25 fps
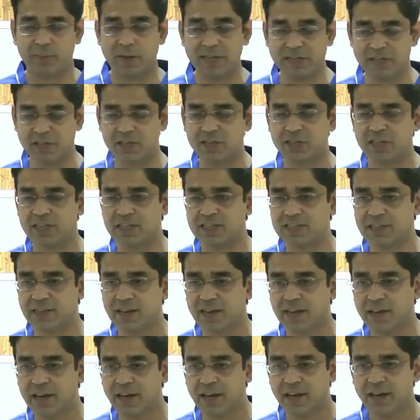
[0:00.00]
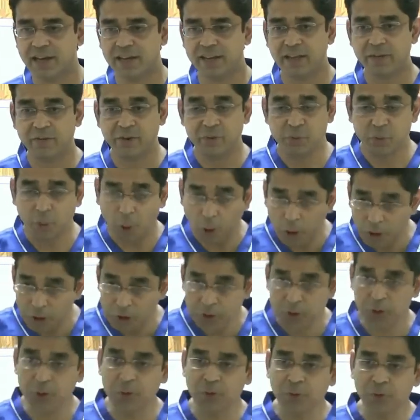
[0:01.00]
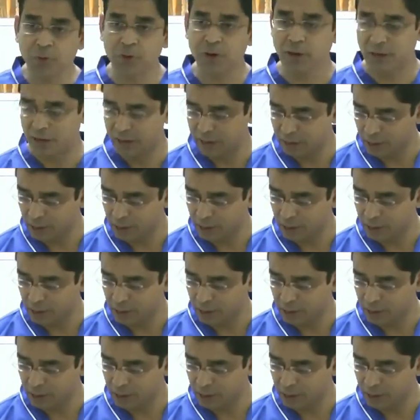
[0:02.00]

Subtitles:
the message is that we want to